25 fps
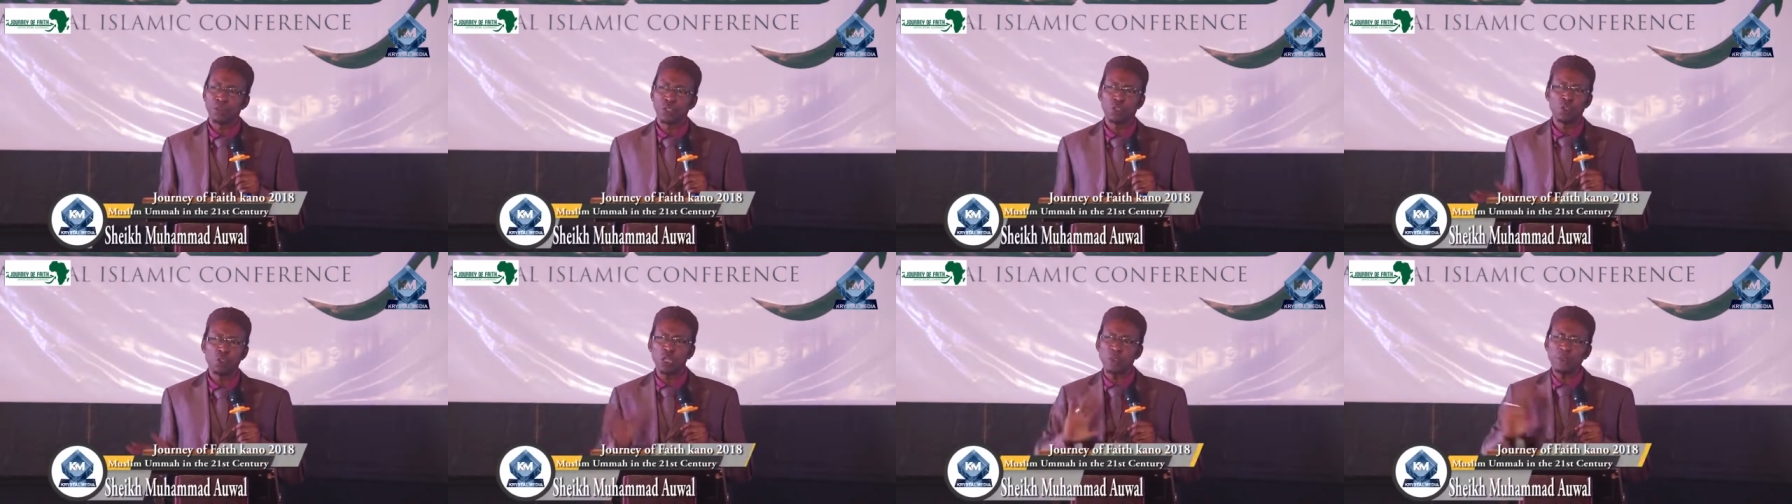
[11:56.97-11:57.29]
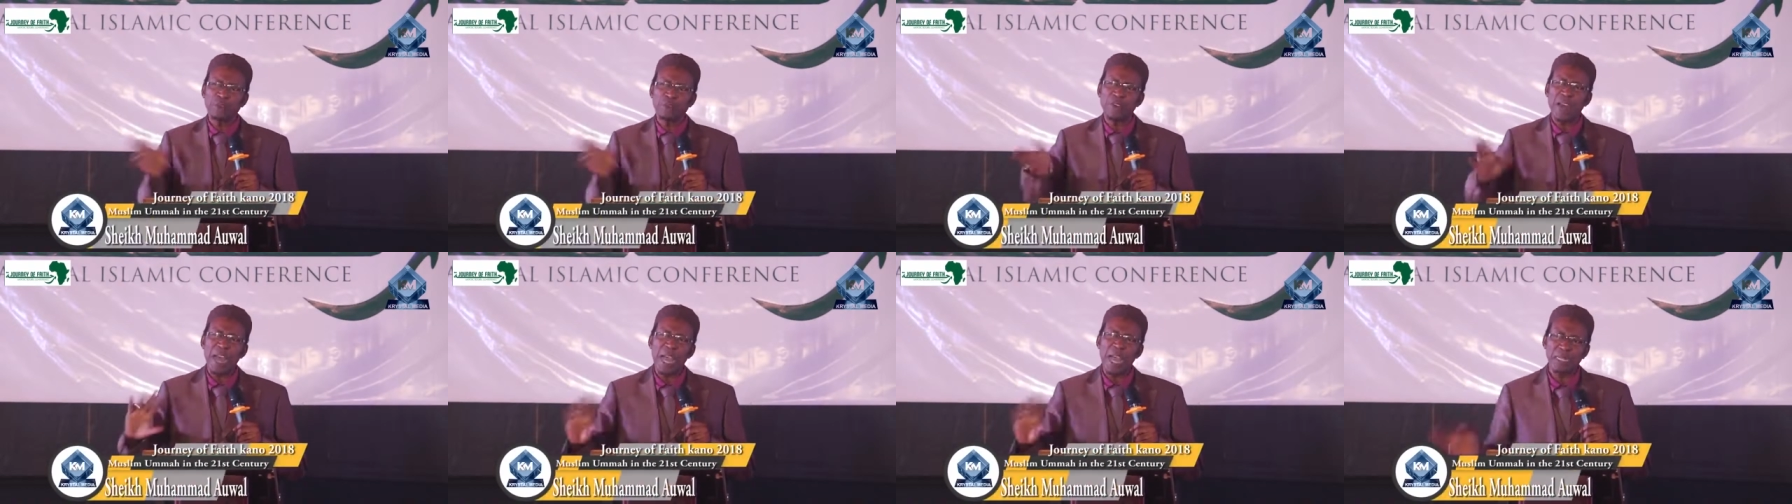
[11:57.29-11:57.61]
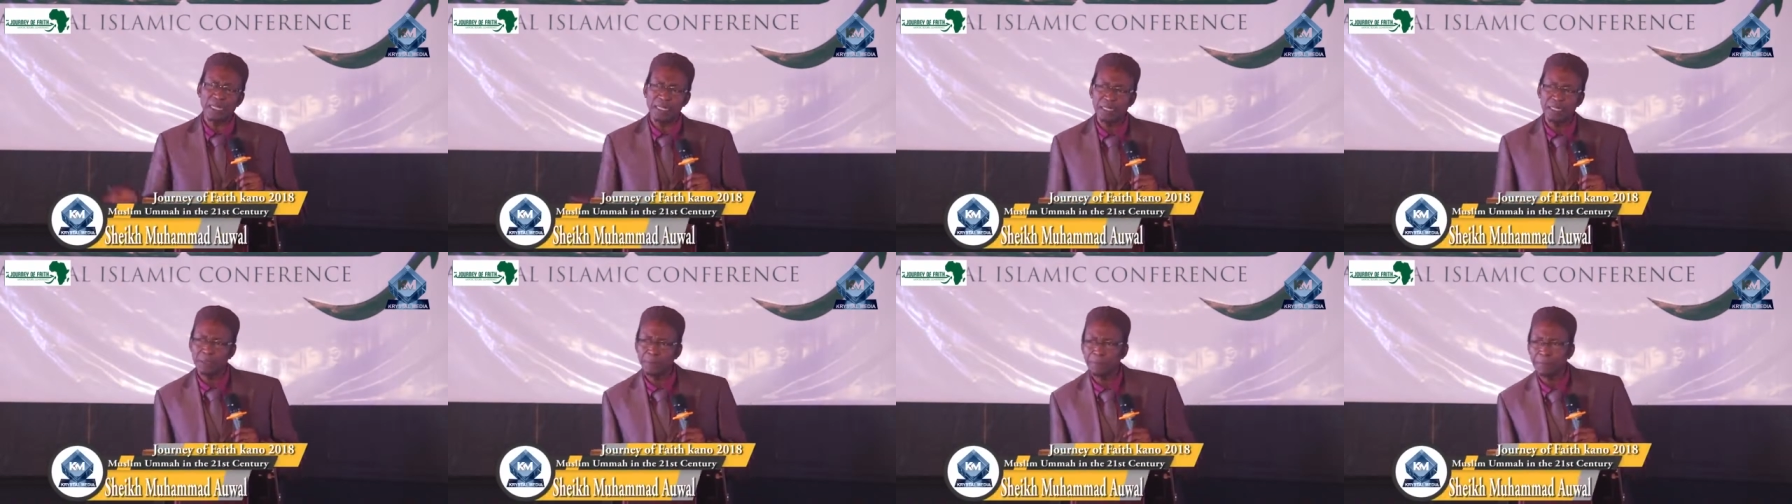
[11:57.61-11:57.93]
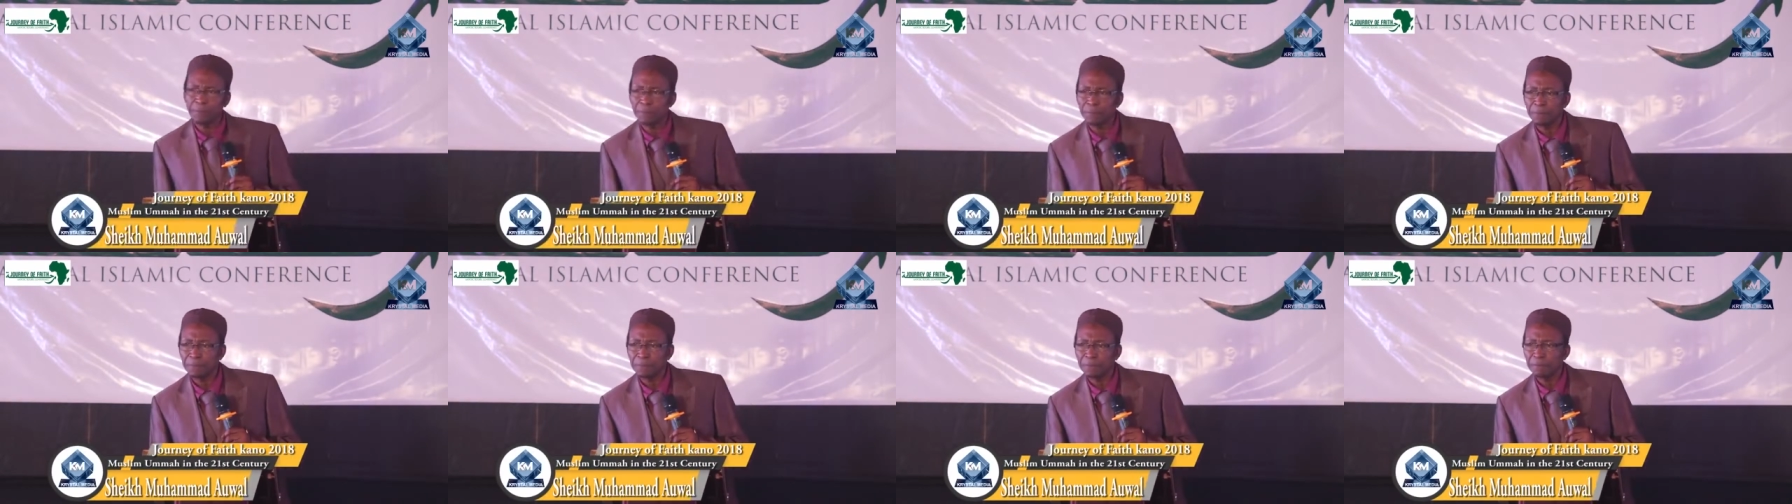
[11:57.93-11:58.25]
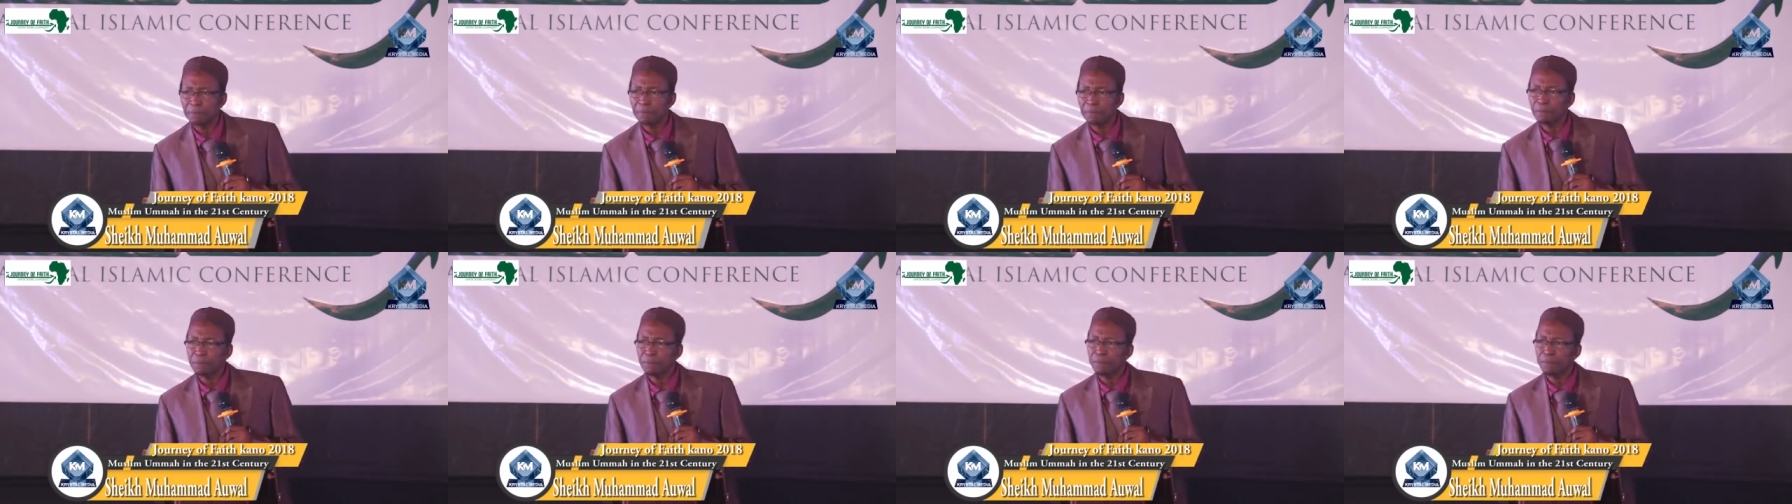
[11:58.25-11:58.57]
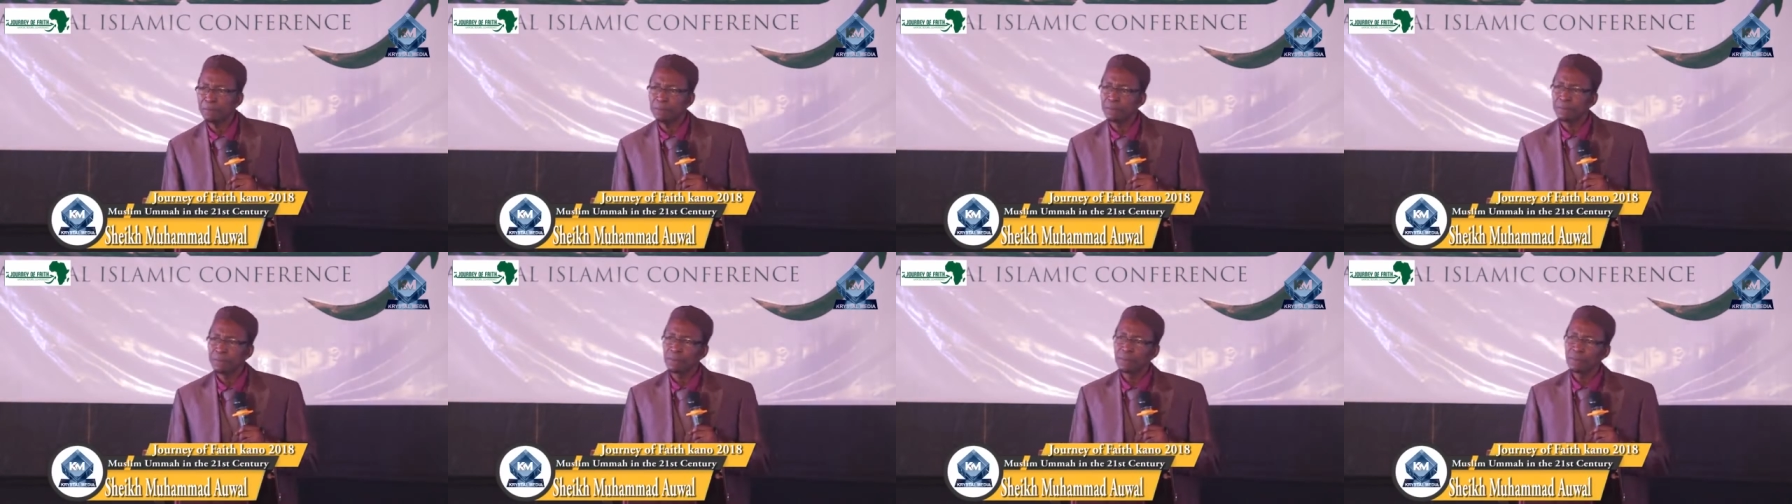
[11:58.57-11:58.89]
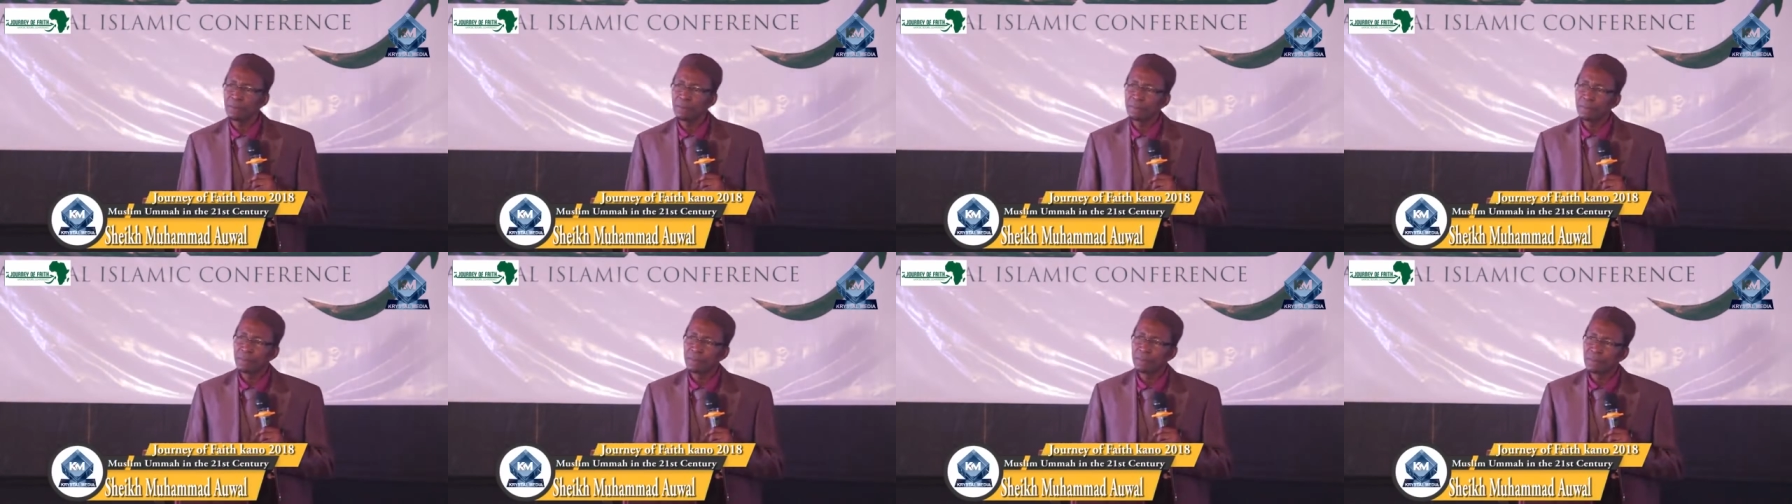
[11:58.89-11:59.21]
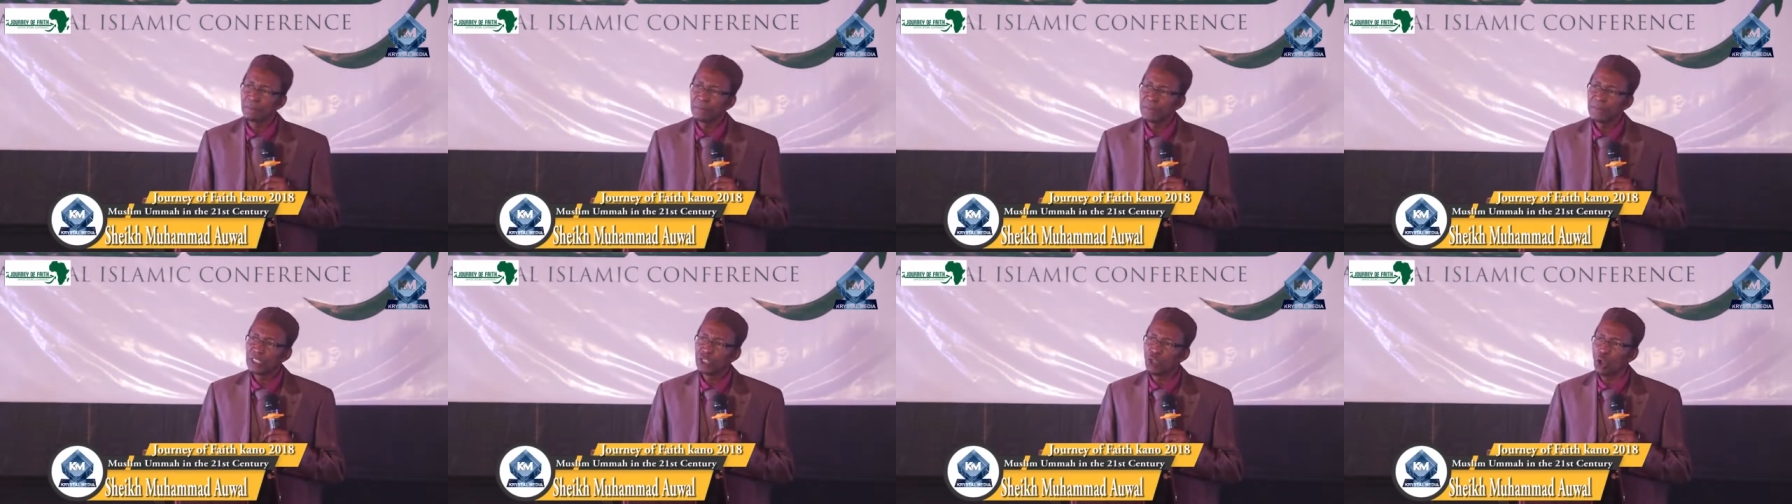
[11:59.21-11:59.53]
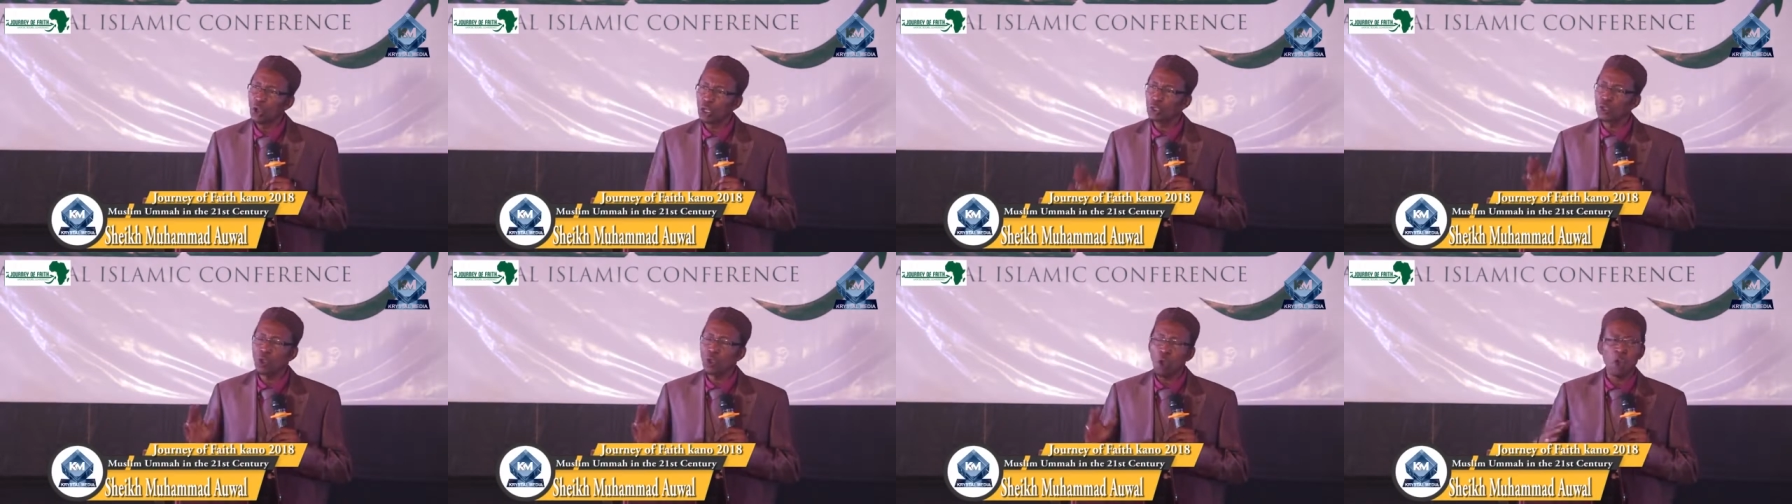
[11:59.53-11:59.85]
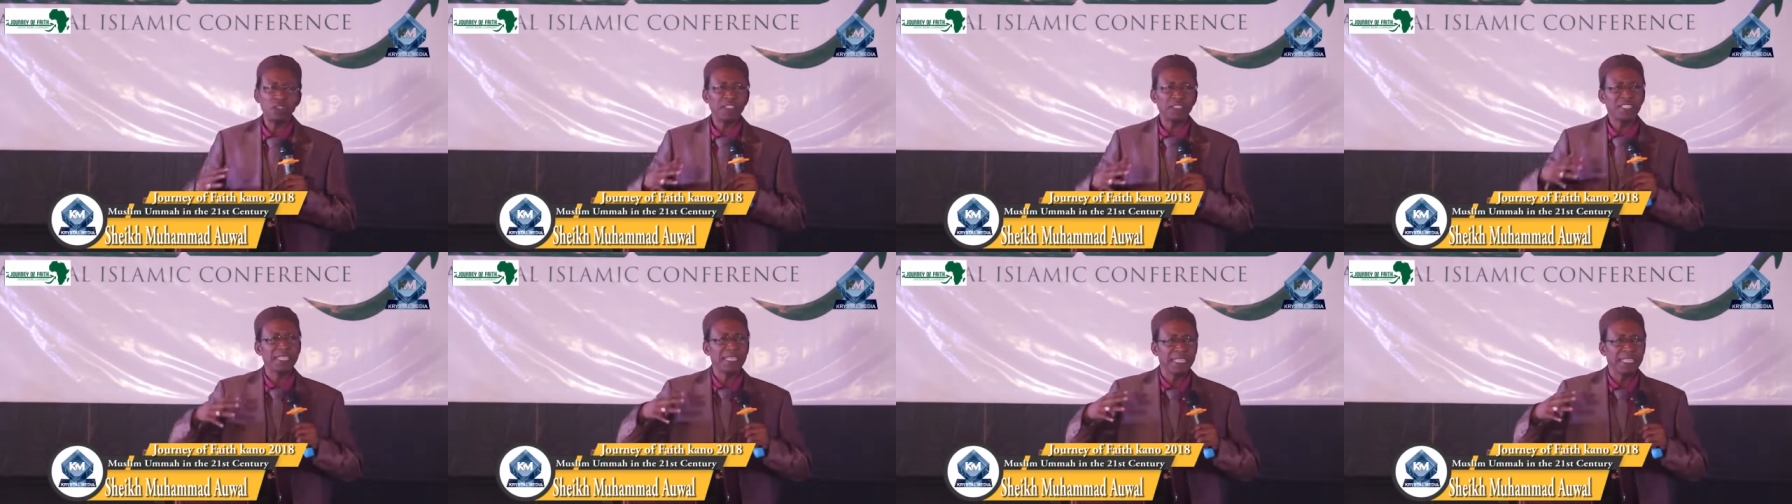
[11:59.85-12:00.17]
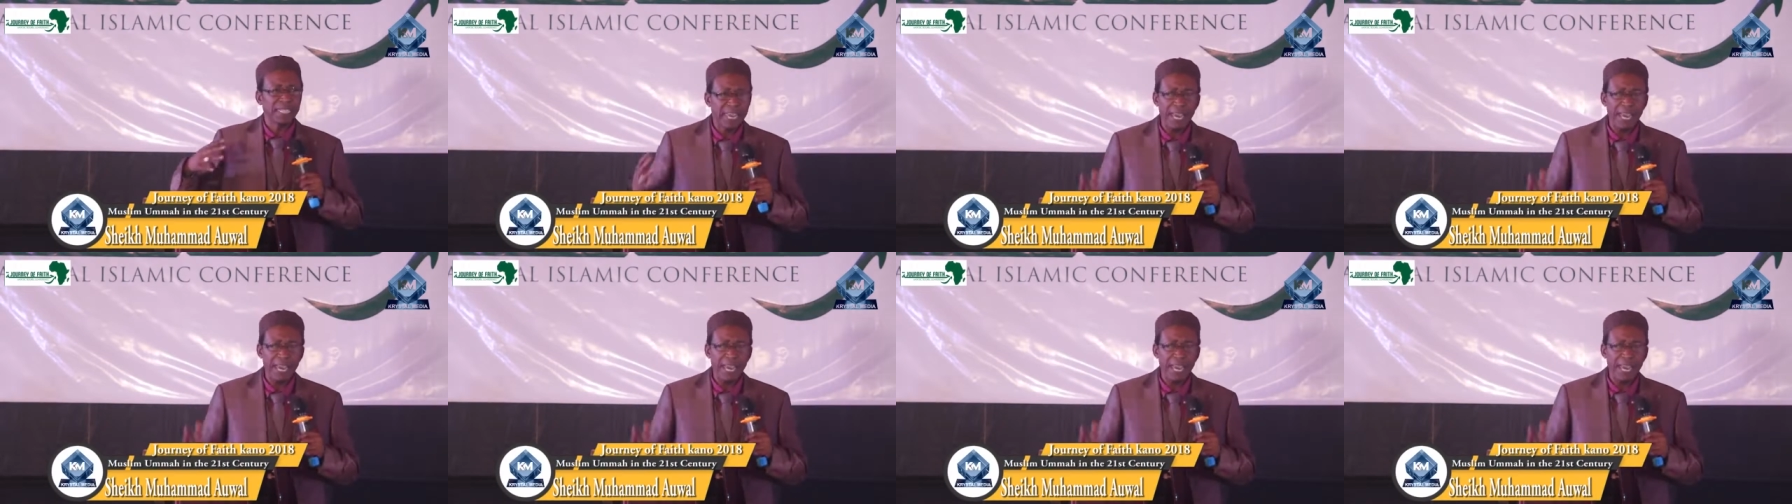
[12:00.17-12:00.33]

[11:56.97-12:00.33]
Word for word: Not fighting, not causing